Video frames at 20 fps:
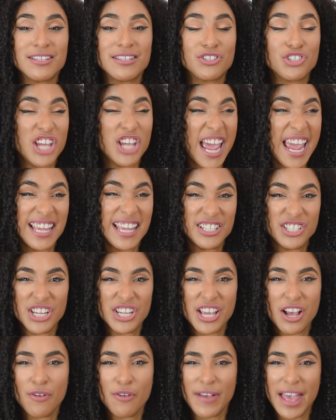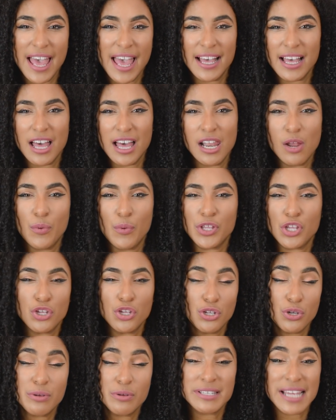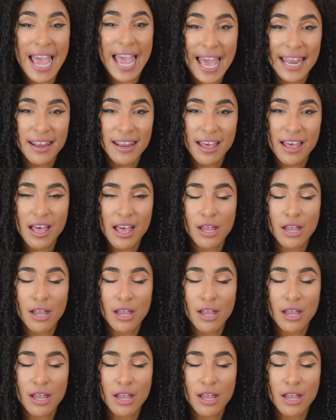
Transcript: changing of hair color when you use henna.